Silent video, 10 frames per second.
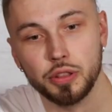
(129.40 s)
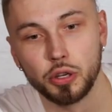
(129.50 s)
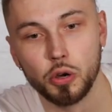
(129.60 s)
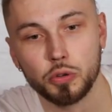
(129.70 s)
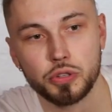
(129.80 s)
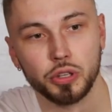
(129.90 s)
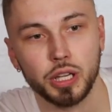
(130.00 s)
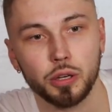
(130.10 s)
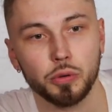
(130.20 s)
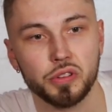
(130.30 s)
The culture
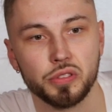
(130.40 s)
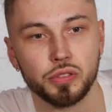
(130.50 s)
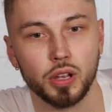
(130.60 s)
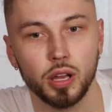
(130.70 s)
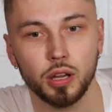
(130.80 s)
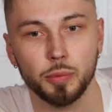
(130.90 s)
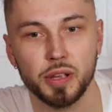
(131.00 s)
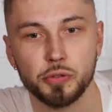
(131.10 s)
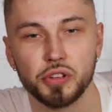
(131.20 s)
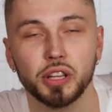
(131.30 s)
here was,
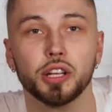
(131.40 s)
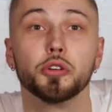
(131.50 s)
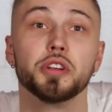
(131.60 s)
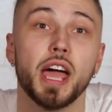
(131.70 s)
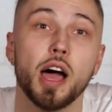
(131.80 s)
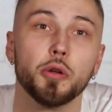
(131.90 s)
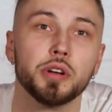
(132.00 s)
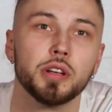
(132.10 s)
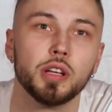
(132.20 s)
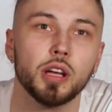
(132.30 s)
it was a little
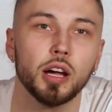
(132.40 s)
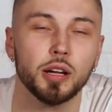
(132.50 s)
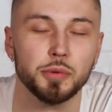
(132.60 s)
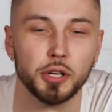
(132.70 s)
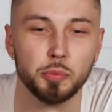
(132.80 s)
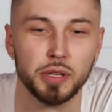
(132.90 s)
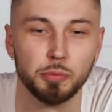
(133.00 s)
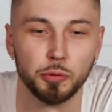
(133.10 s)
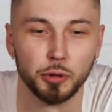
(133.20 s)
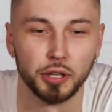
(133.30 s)
down.
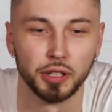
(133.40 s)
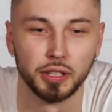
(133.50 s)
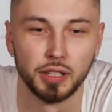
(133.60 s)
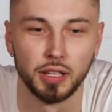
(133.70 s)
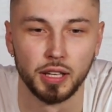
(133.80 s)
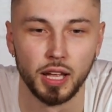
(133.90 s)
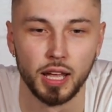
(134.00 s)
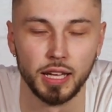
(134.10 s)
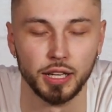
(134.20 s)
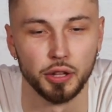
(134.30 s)
People were,
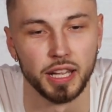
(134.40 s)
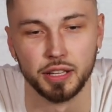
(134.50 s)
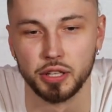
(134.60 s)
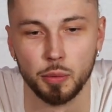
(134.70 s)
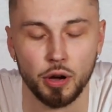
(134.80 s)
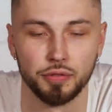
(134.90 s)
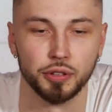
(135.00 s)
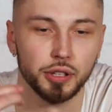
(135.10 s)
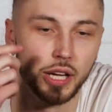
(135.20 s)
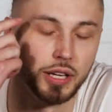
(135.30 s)
they had come off
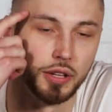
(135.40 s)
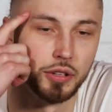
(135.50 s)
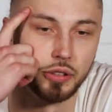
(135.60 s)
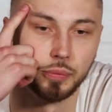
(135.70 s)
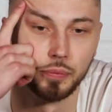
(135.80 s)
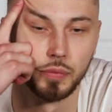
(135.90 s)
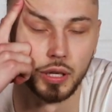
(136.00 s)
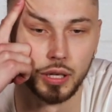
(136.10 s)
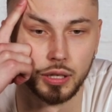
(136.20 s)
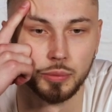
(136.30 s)
another
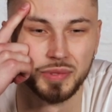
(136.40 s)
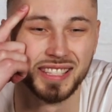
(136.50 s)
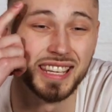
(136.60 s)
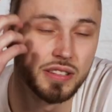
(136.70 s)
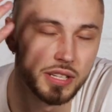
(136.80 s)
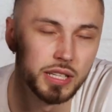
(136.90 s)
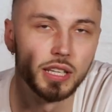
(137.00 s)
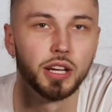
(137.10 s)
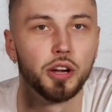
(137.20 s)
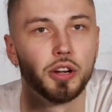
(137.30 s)
decent
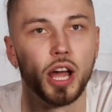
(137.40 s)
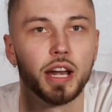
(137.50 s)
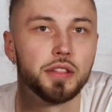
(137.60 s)
year, not